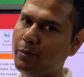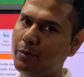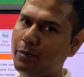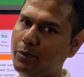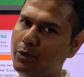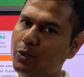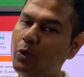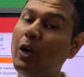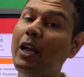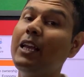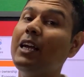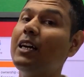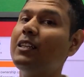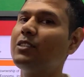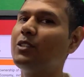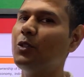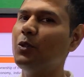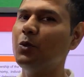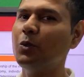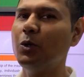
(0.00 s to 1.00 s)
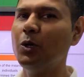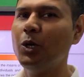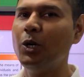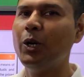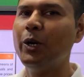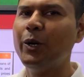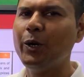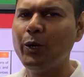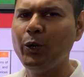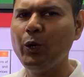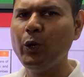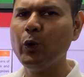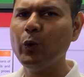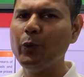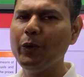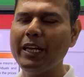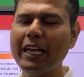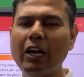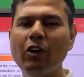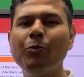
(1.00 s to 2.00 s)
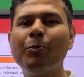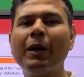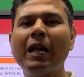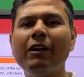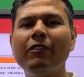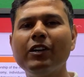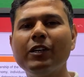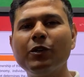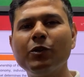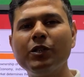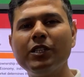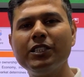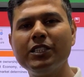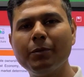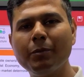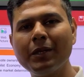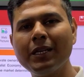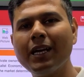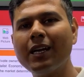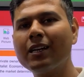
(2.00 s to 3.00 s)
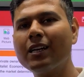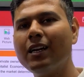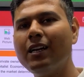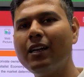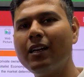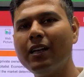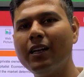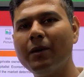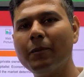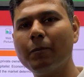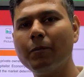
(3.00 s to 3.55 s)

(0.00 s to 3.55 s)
So I ask you, do we have private ownership in our country?